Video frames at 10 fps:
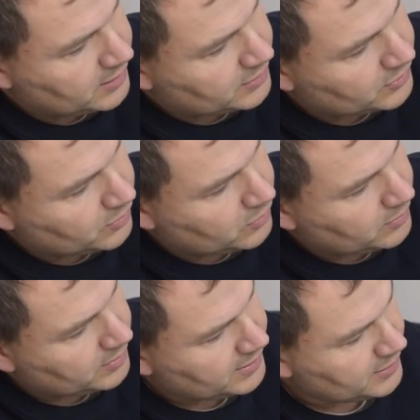So
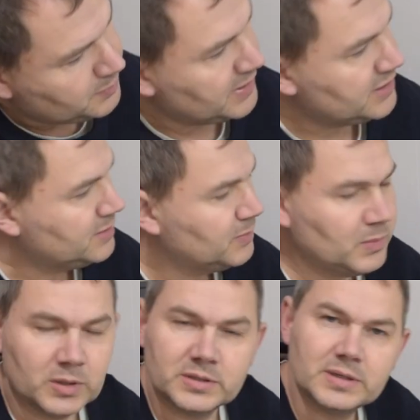it's
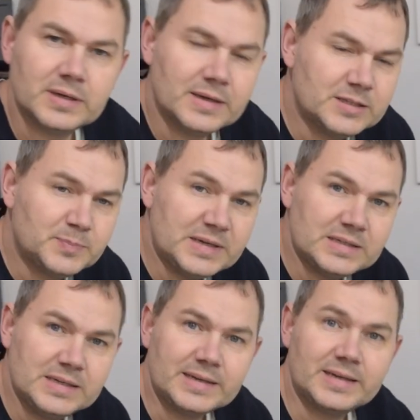
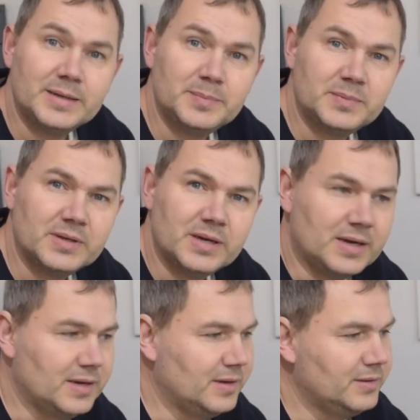basically keep
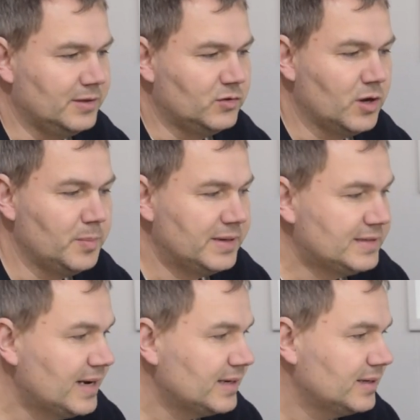the top
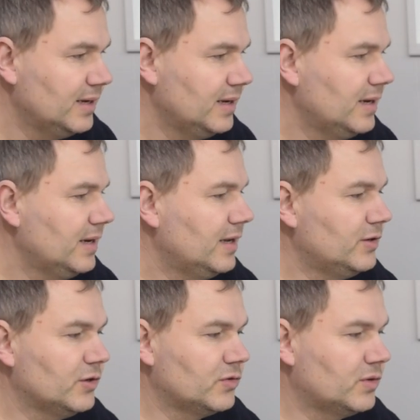intact and
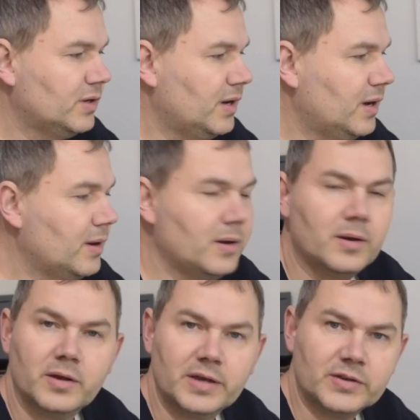just
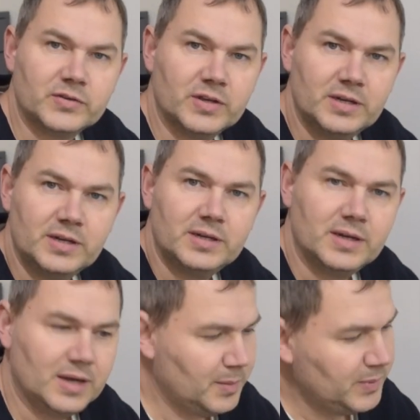extended it
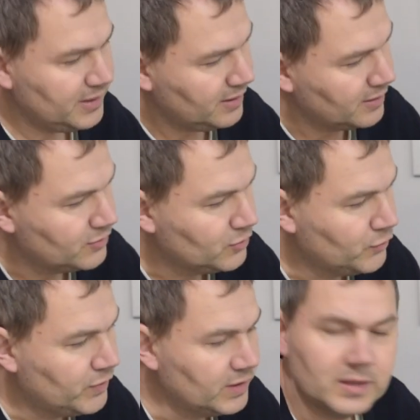a bit to
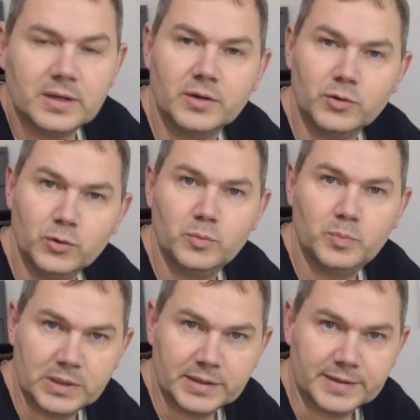fit the new
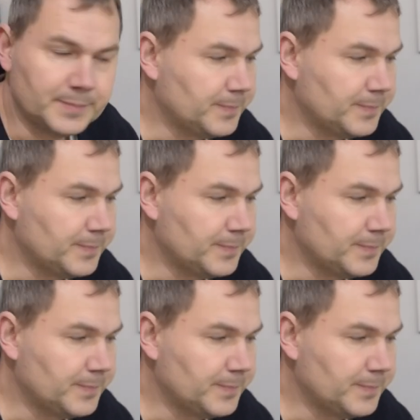building.